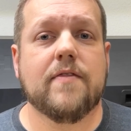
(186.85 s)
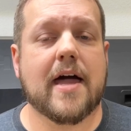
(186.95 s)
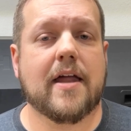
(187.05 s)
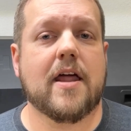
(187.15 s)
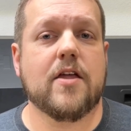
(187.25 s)

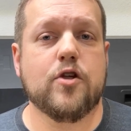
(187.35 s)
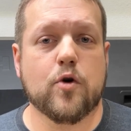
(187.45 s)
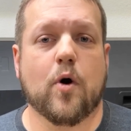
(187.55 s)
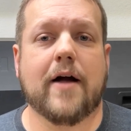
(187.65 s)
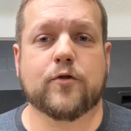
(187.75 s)
then you
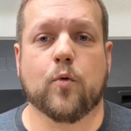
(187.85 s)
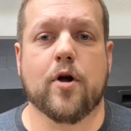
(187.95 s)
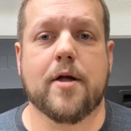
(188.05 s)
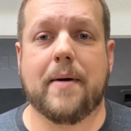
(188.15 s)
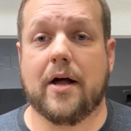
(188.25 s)
don't have to
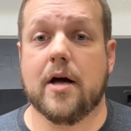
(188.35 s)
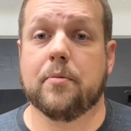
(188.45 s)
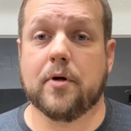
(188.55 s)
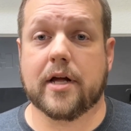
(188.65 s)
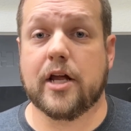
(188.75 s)
worry about
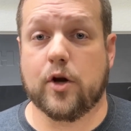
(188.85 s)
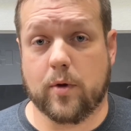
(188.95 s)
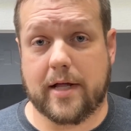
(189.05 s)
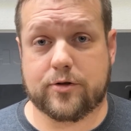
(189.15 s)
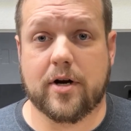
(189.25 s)
unplugging your
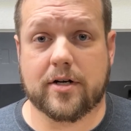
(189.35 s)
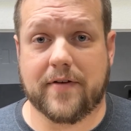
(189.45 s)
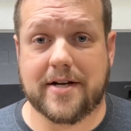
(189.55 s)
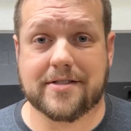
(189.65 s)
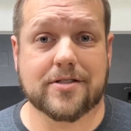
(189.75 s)
electronic
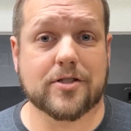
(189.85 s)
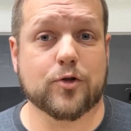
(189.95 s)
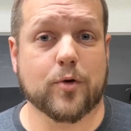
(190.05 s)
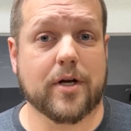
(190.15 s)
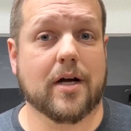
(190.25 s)
devices
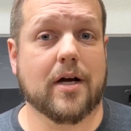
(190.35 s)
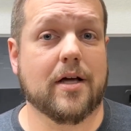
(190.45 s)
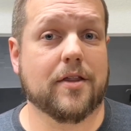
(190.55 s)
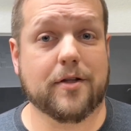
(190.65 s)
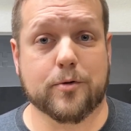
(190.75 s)
during
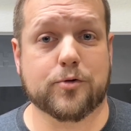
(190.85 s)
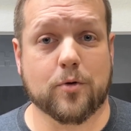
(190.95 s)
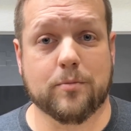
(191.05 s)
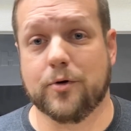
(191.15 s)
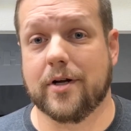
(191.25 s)
a
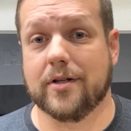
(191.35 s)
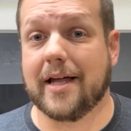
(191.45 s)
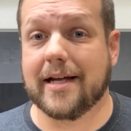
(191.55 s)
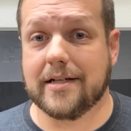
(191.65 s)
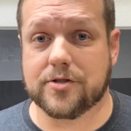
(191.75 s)
thunderstorm, during
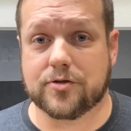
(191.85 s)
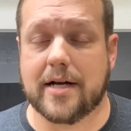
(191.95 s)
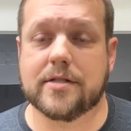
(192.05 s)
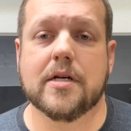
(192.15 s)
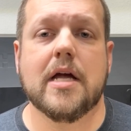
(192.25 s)
lightning
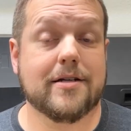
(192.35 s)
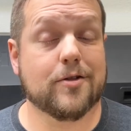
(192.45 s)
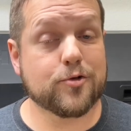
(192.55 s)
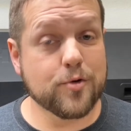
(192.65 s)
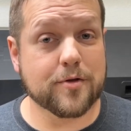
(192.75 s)
strikes. Now, the
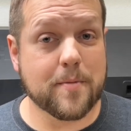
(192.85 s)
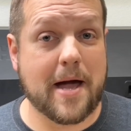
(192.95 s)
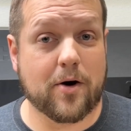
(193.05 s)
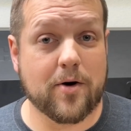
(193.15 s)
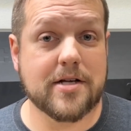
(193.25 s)
truth of the
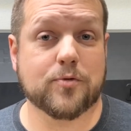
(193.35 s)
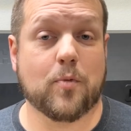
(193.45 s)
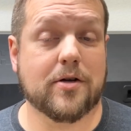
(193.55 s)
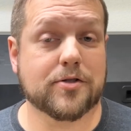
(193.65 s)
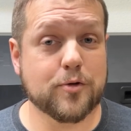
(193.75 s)
matter is
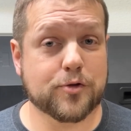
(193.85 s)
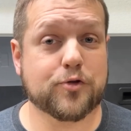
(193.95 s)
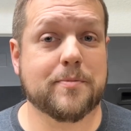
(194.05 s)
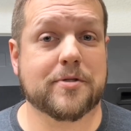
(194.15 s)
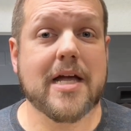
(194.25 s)
while surge
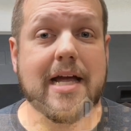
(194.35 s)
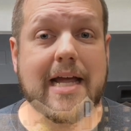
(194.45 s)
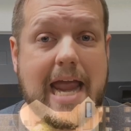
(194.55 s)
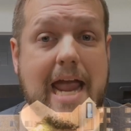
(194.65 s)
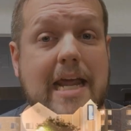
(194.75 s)
strips
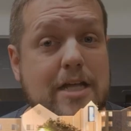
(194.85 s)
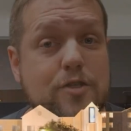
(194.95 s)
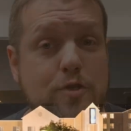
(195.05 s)
can and